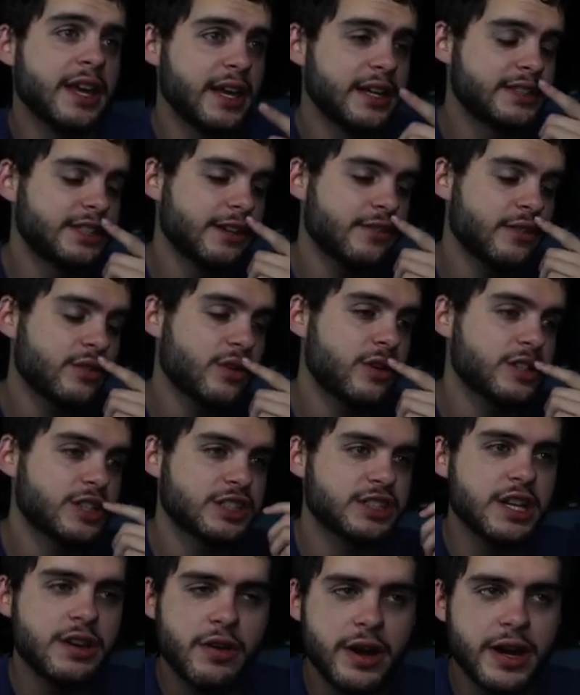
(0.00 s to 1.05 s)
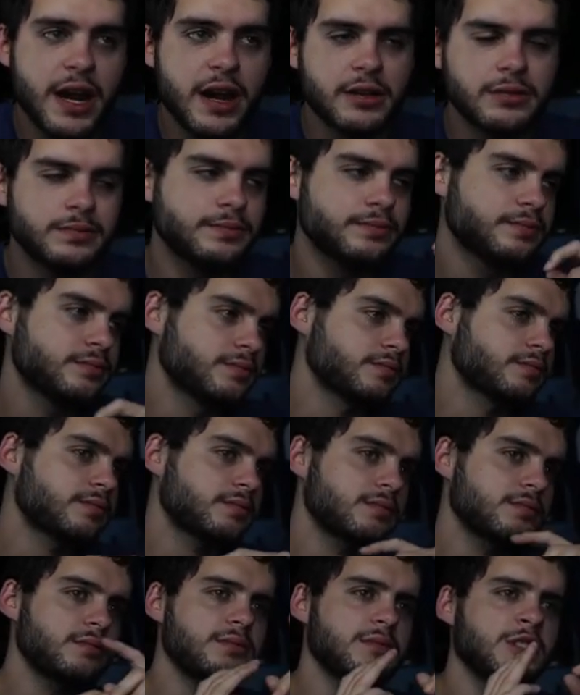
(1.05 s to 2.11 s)
Xavier Rhodes. I'll say right now,
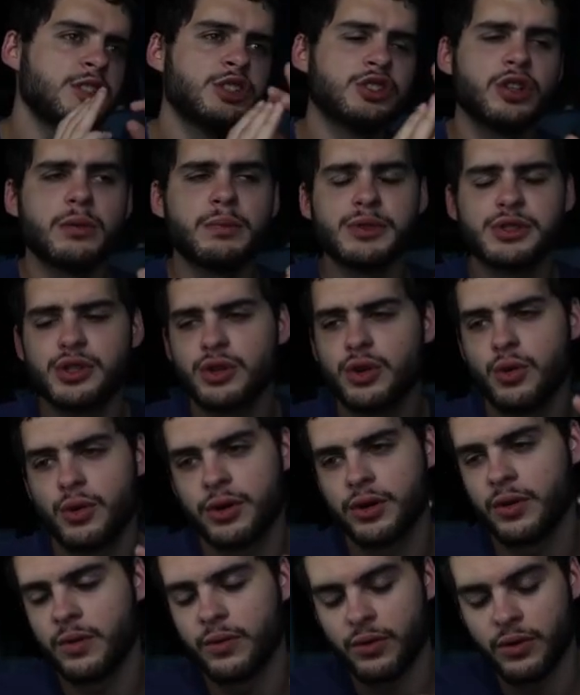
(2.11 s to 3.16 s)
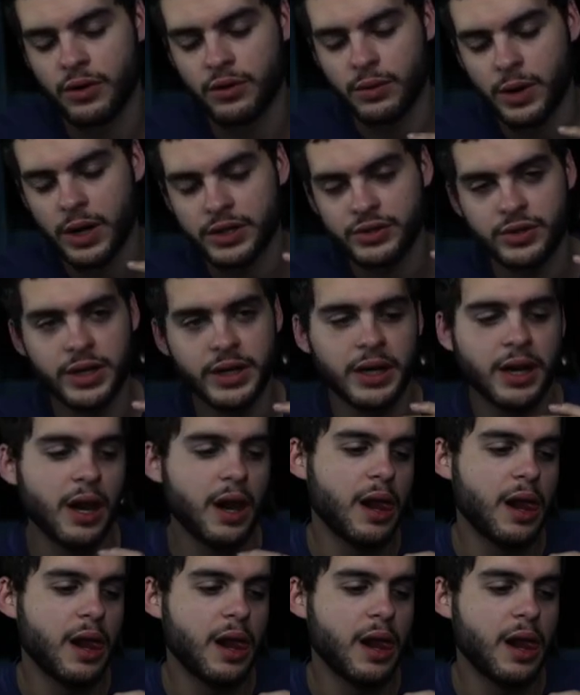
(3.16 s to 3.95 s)
he's your number two corner overall wise, right?